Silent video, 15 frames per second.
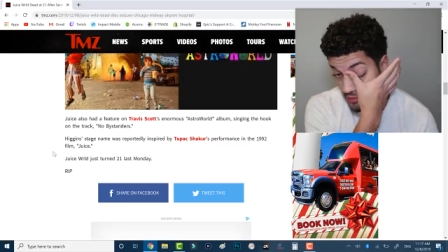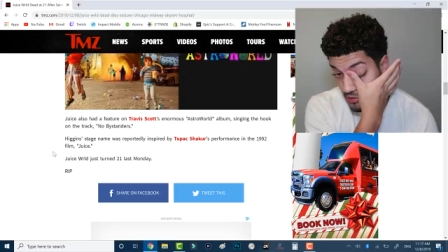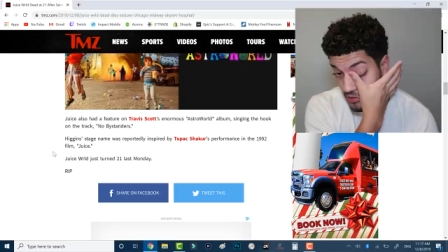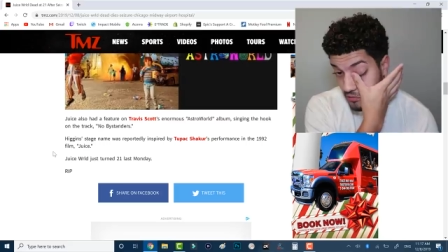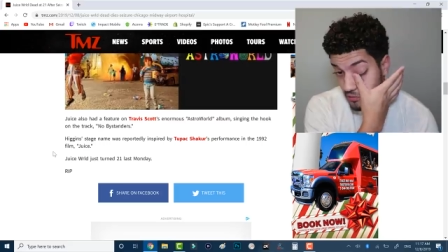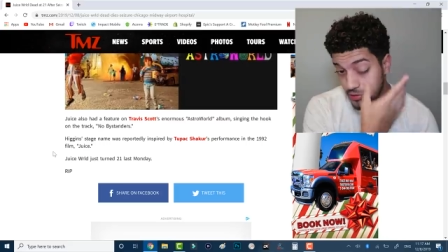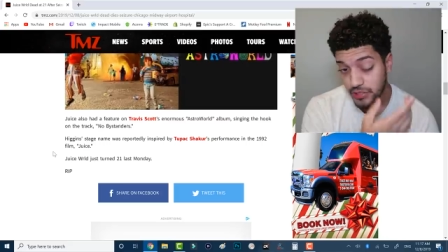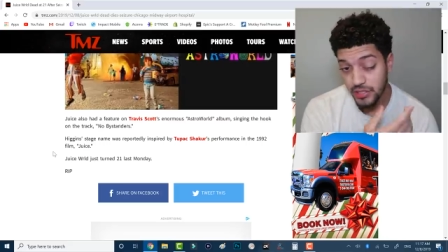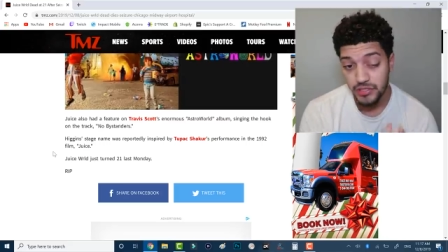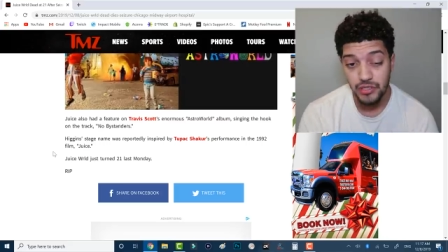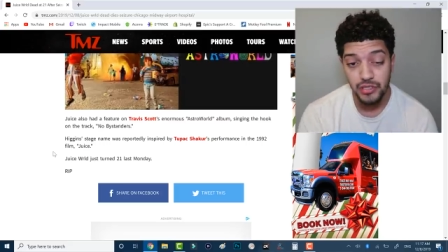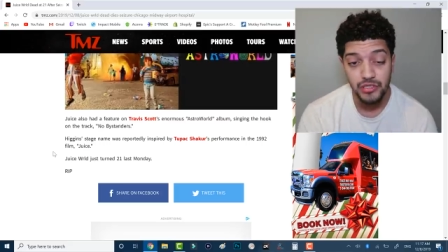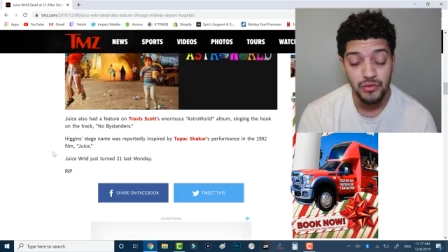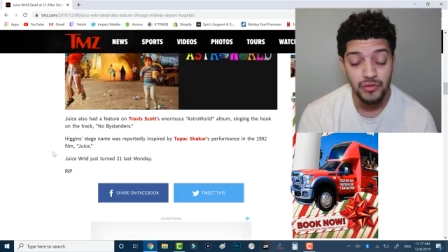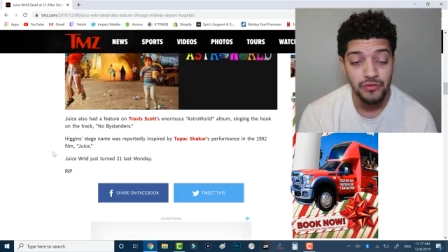Juice WRLD
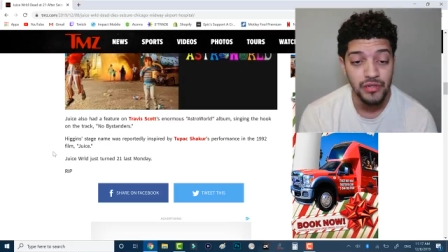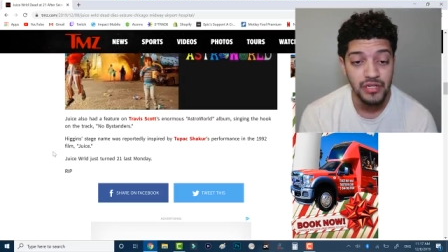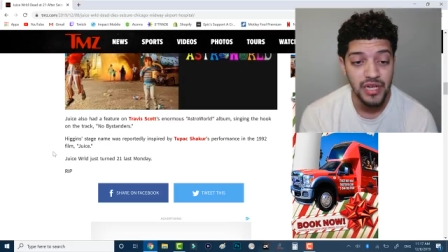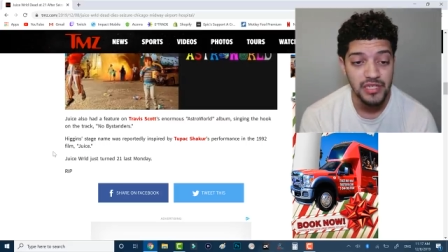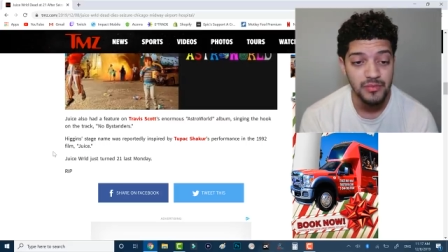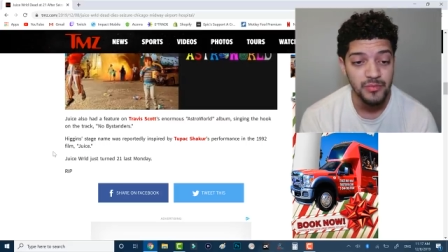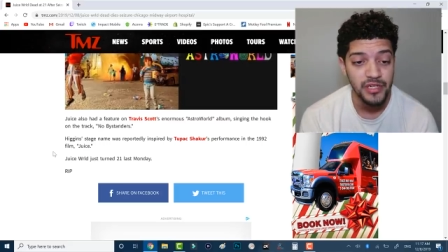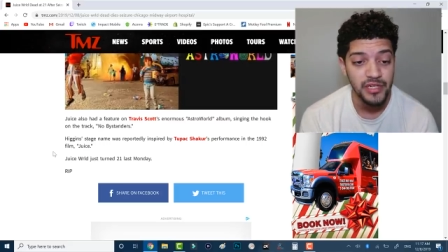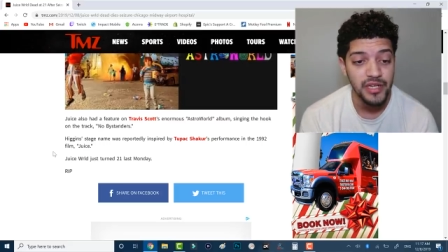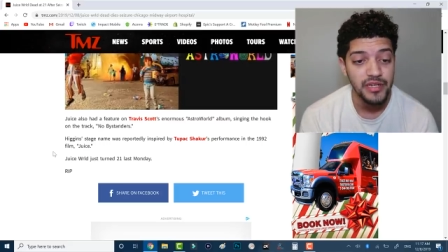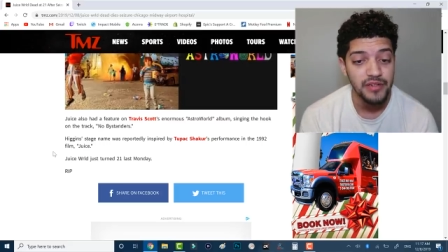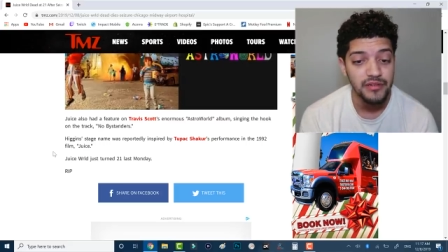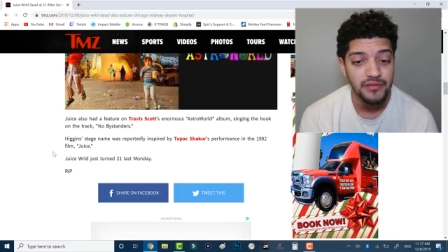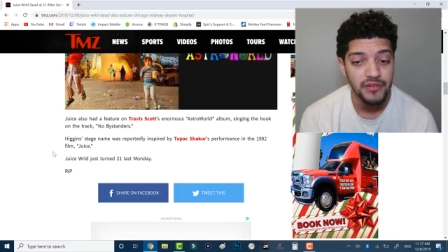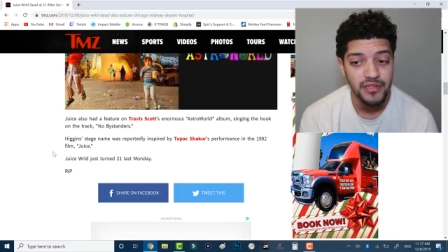just turned 21 last Monday.